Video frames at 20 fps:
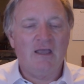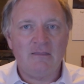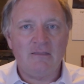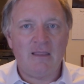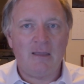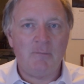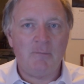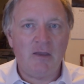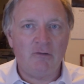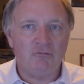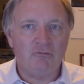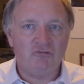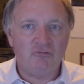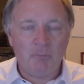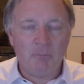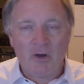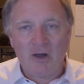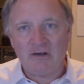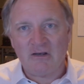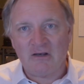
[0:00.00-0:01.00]
They may
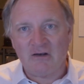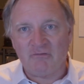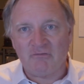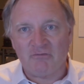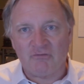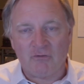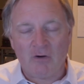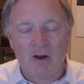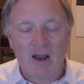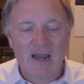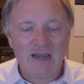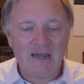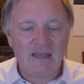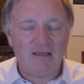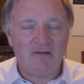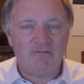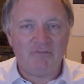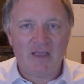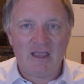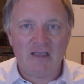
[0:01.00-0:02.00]
respond in a
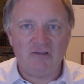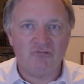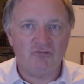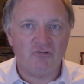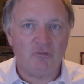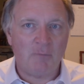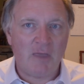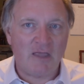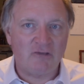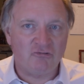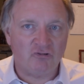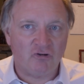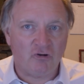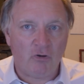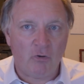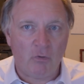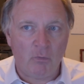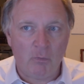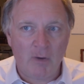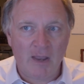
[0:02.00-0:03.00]
variety of
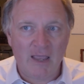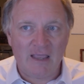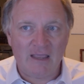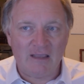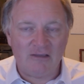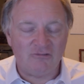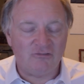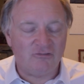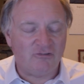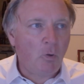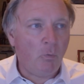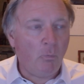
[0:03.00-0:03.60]
asymmetrical ways.